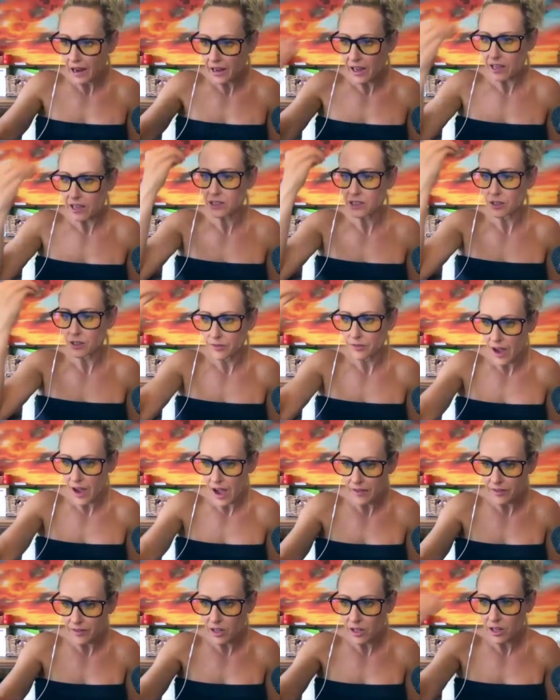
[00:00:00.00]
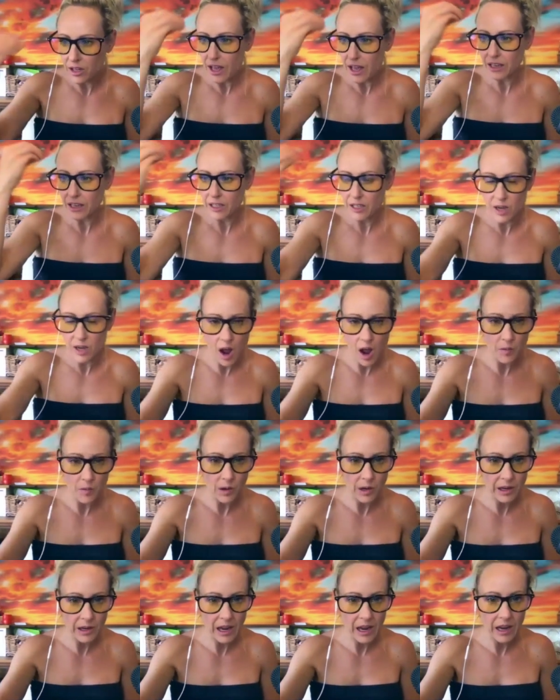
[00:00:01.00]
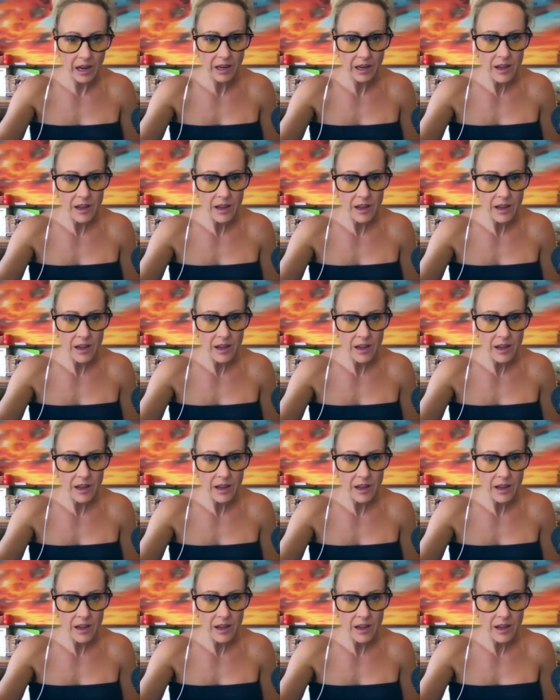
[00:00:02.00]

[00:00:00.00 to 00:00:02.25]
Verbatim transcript: and survival and it not working,